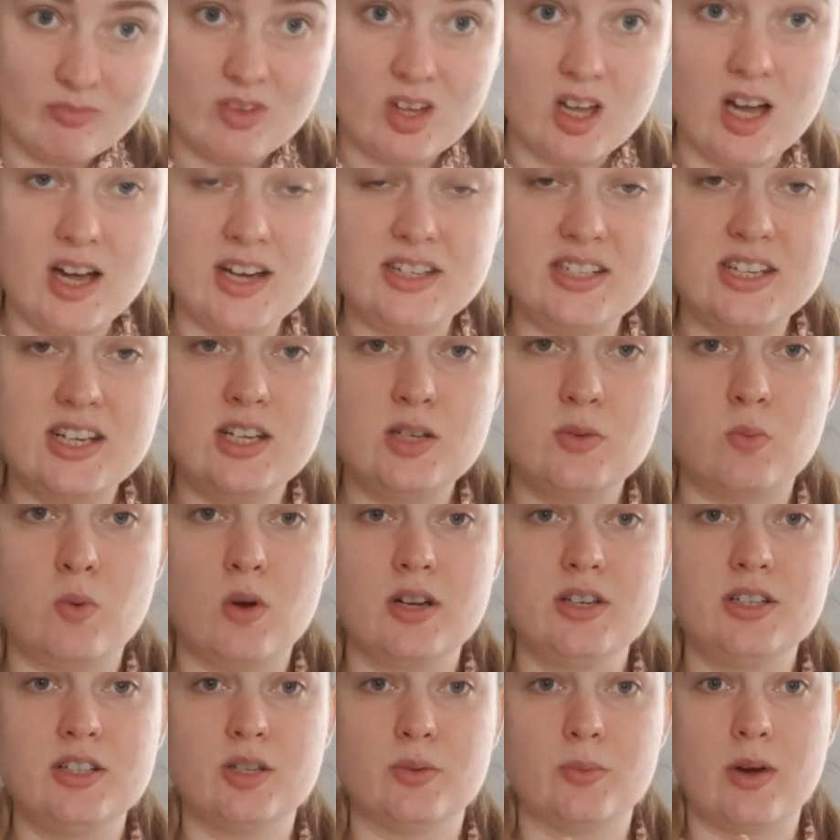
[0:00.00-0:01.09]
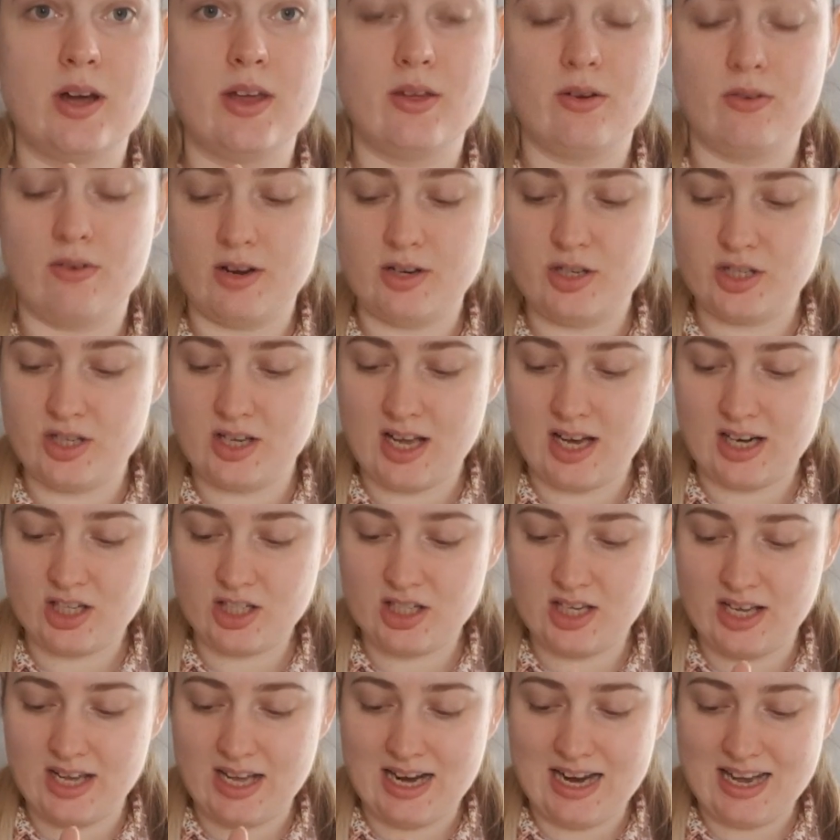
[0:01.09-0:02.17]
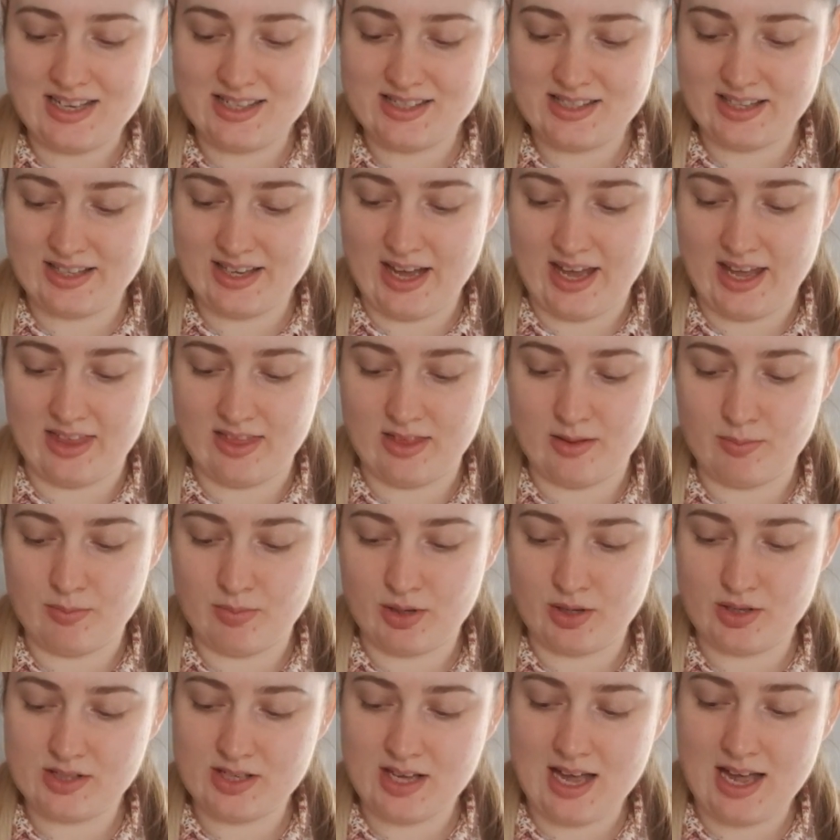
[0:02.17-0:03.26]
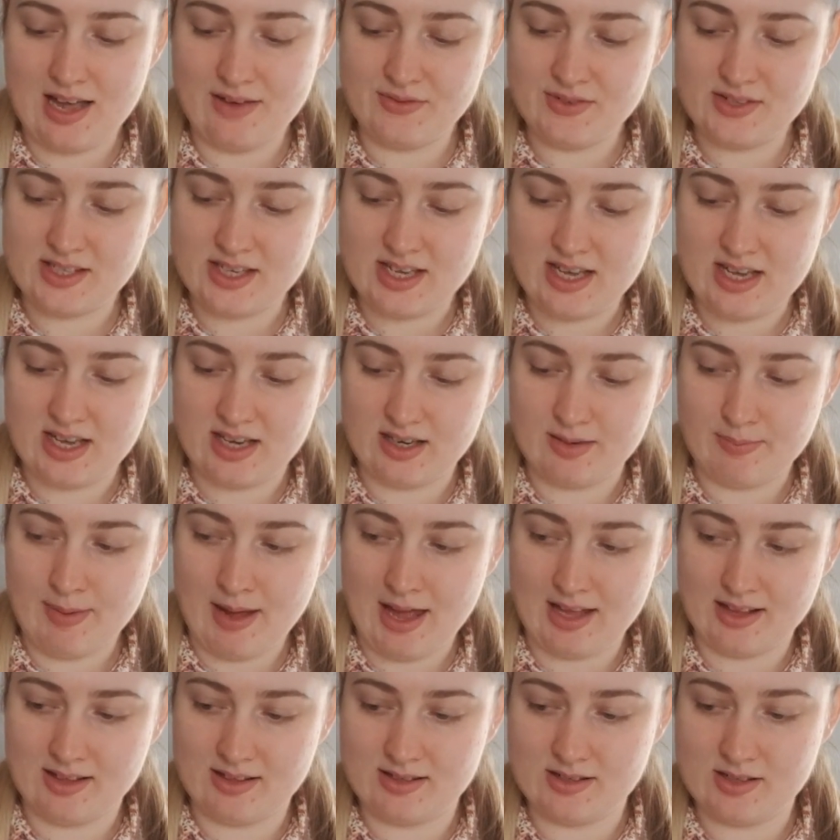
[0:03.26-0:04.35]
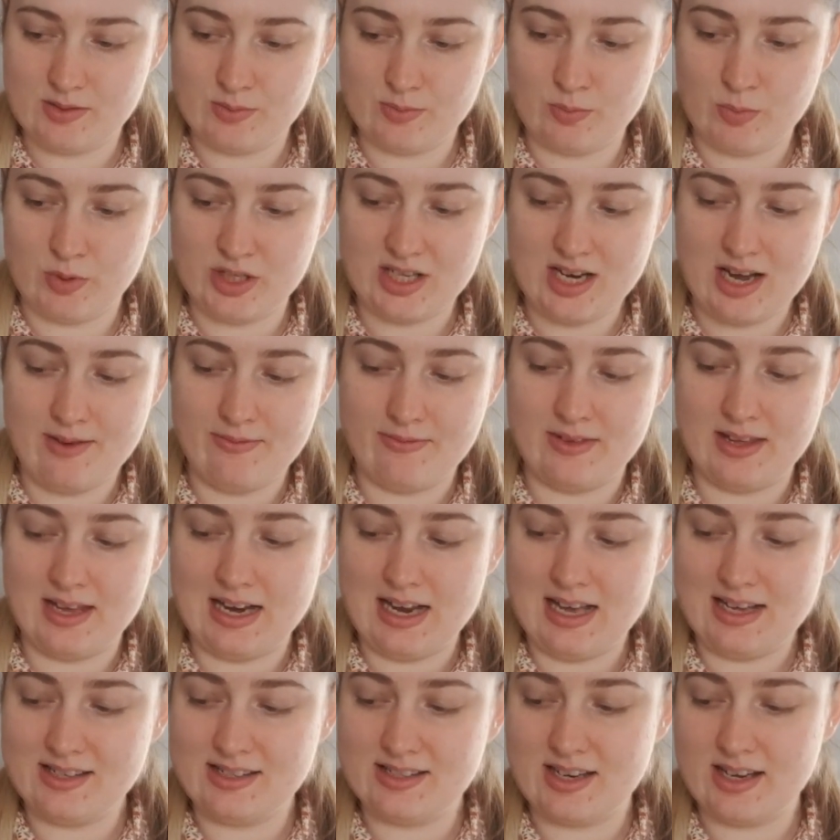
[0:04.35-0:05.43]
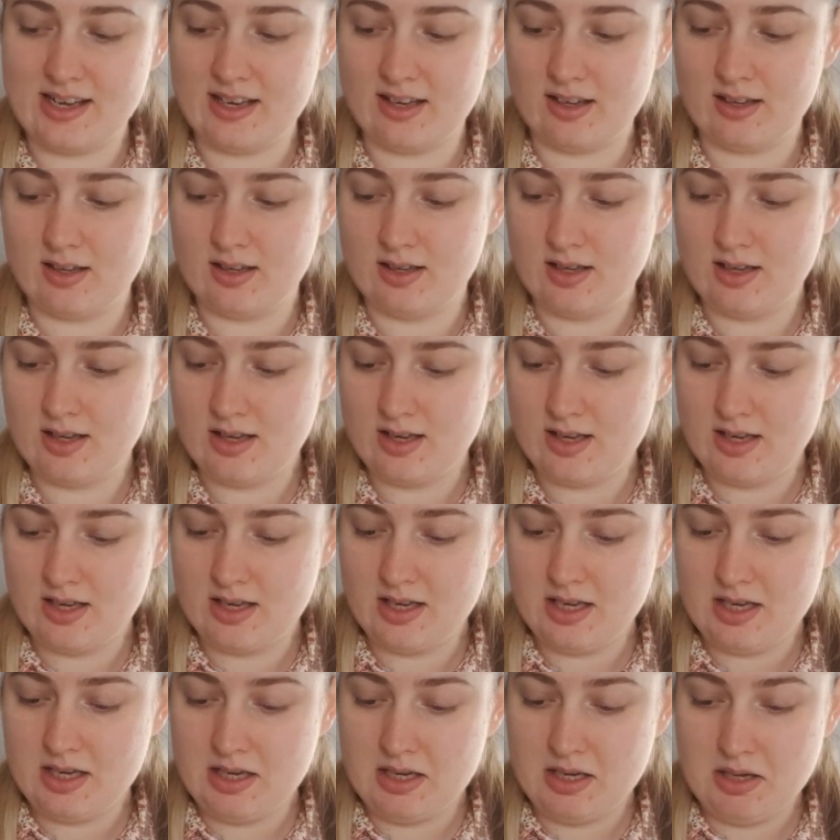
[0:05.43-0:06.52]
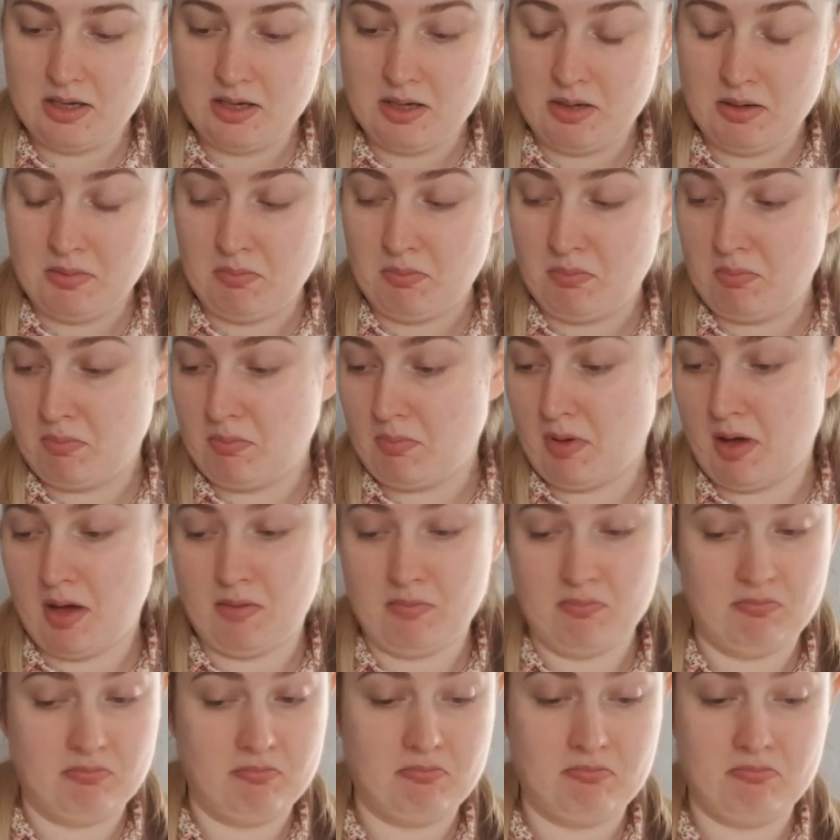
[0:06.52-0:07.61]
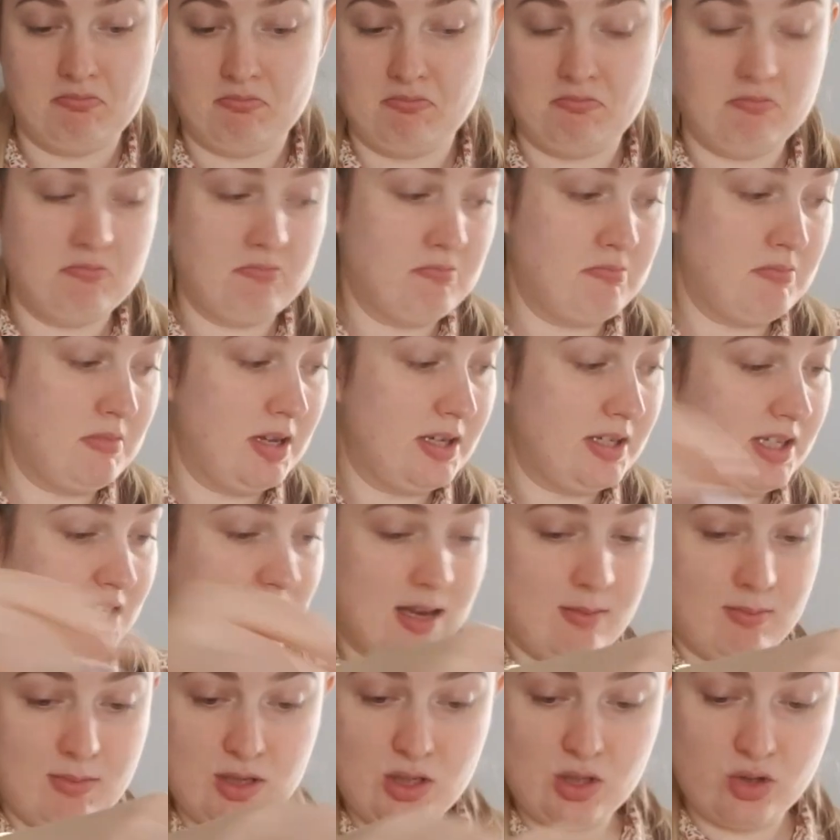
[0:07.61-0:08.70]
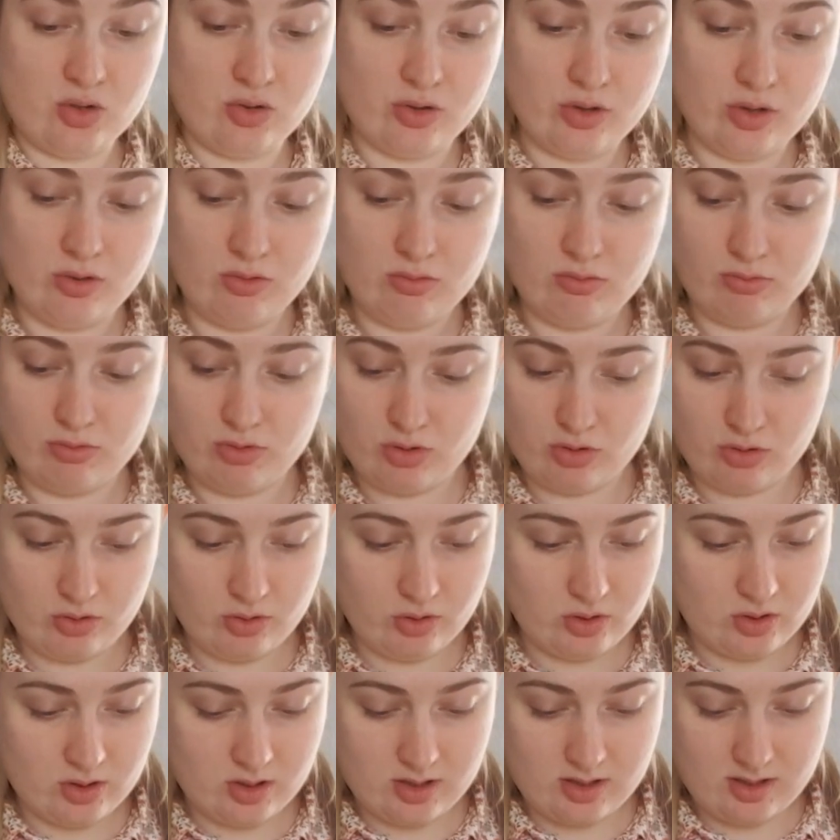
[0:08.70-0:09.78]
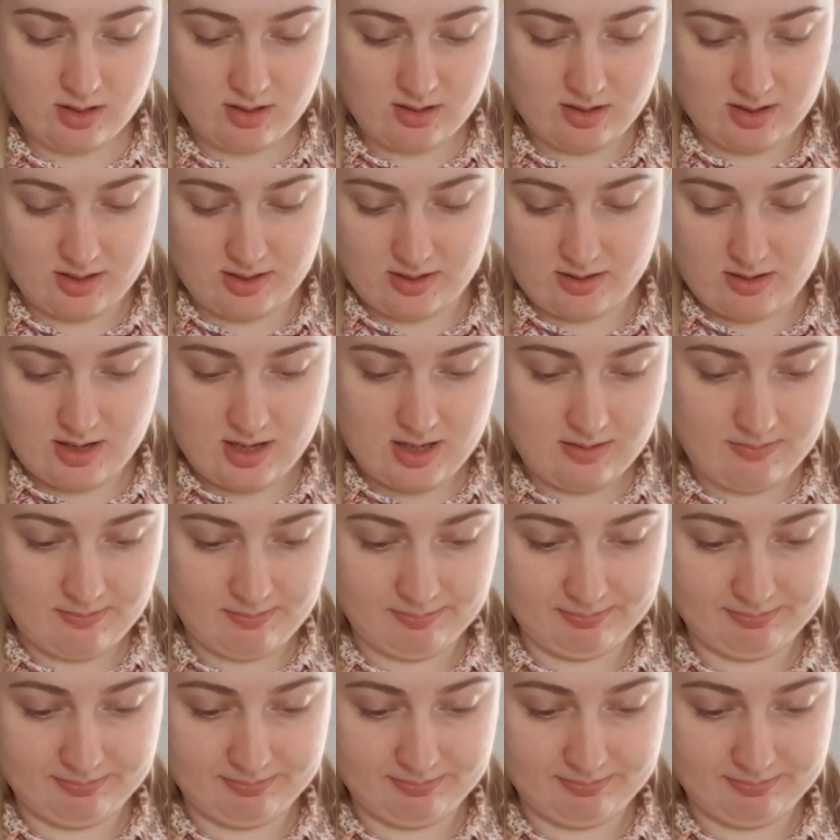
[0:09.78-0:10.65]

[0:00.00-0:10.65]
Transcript: I did wonder whether I should actually elasticate them because I have seen patterns which have the elastic. But let's keep this true to the design.